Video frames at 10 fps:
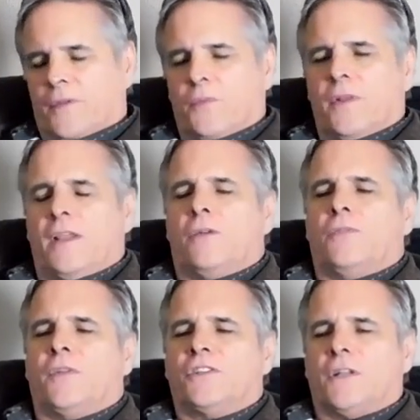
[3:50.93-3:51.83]
When they
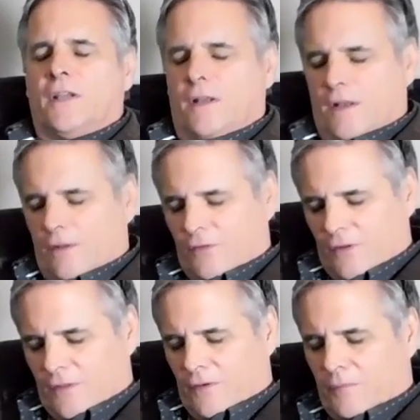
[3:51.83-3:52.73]
officially announce
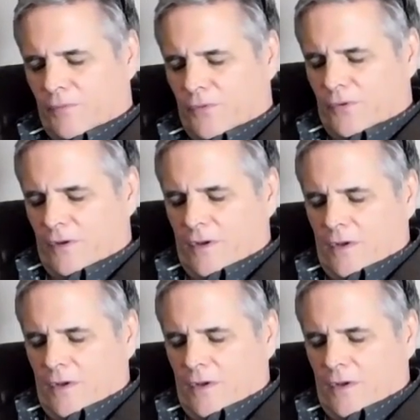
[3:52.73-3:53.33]
that they're broke,